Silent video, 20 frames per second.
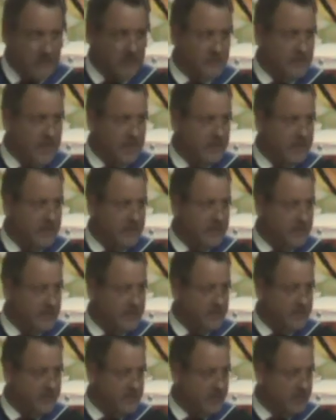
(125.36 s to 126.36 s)
is not an
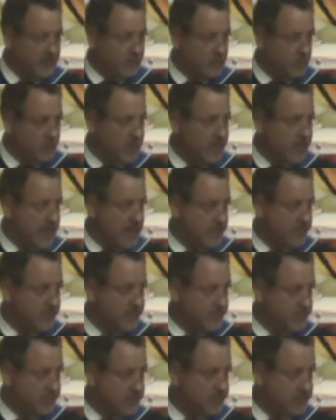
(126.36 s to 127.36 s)
easy thing to
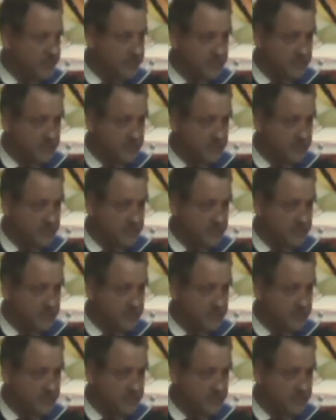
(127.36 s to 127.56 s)
accomplish.